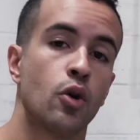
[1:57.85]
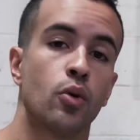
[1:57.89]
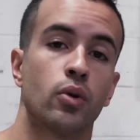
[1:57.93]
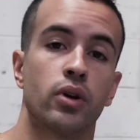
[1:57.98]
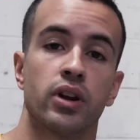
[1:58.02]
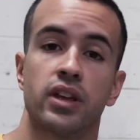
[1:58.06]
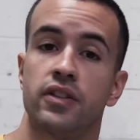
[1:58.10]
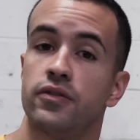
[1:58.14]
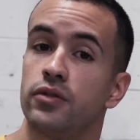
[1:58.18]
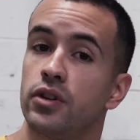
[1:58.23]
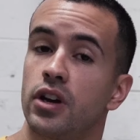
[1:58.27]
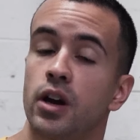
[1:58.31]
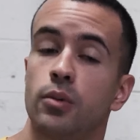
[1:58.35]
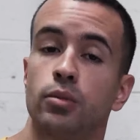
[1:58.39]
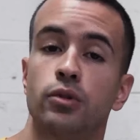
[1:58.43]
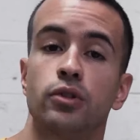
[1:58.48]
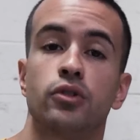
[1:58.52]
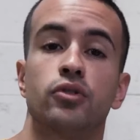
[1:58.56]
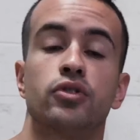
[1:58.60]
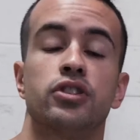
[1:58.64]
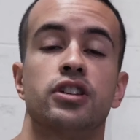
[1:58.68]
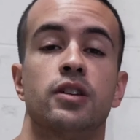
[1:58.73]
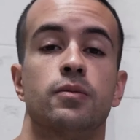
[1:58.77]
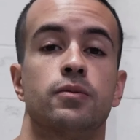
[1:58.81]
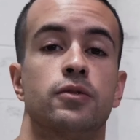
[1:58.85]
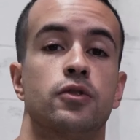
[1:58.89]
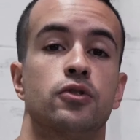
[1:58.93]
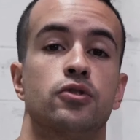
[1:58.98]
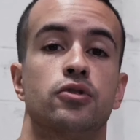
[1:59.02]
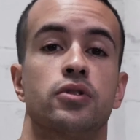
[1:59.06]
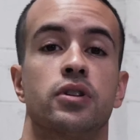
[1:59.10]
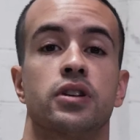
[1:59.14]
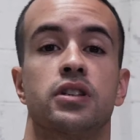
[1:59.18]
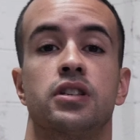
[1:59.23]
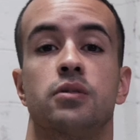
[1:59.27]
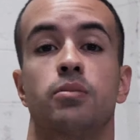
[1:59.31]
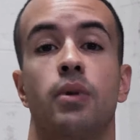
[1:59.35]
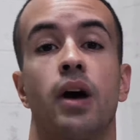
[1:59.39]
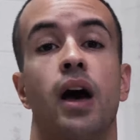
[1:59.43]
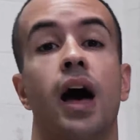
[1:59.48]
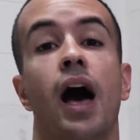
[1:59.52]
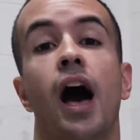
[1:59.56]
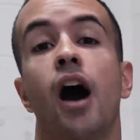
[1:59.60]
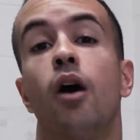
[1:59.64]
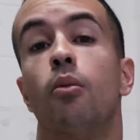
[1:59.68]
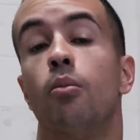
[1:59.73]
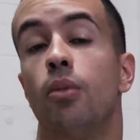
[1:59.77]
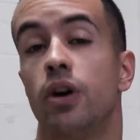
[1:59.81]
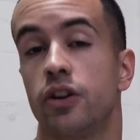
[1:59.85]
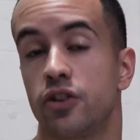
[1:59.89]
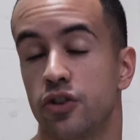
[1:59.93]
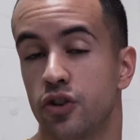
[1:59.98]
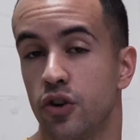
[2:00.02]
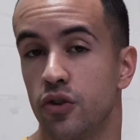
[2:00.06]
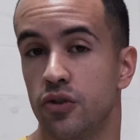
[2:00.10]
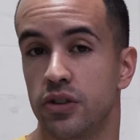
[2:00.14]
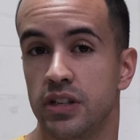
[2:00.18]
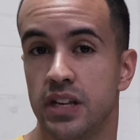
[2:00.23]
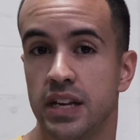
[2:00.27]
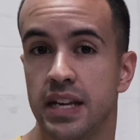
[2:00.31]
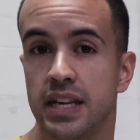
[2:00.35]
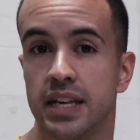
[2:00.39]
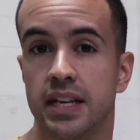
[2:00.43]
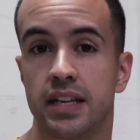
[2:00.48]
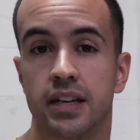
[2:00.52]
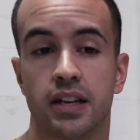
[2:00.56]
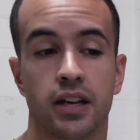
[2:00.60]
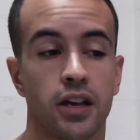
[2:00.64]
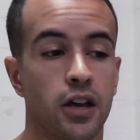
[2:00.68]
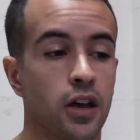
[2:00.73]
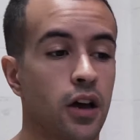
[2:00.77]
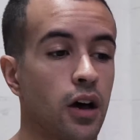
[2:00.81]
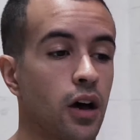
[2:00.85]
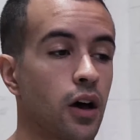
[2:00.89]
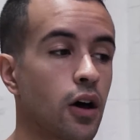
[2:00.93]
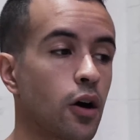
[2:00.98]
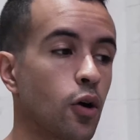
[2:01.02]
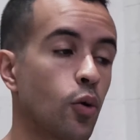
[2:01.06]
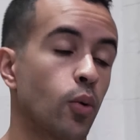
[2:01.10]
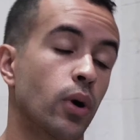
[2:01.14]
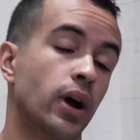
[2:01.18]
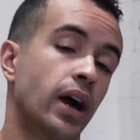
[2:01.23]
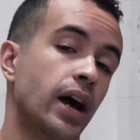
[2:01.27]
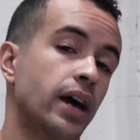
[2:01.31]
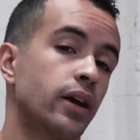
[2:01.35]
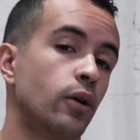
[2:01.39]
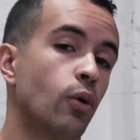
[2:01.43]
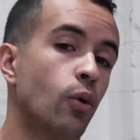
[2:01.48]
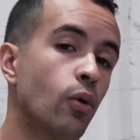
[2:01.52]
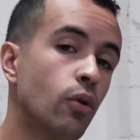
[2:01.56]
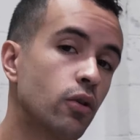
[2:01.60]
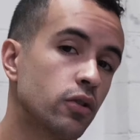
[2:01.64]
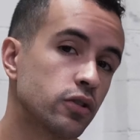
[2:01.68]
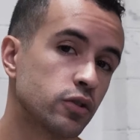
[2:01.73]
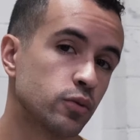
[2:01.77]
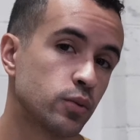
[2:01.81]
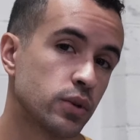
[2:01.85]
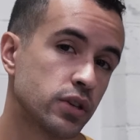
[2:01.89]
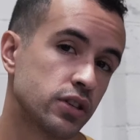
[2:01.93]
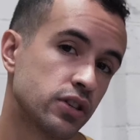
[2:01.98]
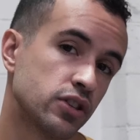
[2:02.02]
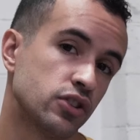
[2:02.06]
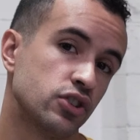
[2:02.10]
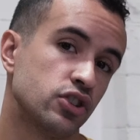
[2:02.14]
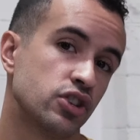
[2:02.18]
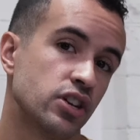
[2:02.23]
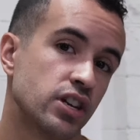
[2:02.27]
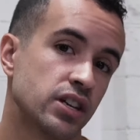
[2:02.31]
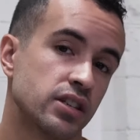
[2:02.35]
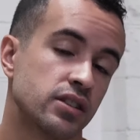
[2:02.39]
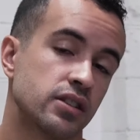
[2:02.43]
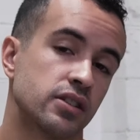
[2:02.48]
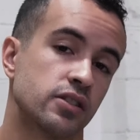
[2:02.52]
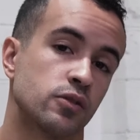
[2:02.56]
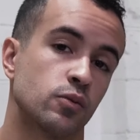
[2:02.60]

we're gonna give you a couple little tips and tricks about how much goes in it, what kind of oils we suggest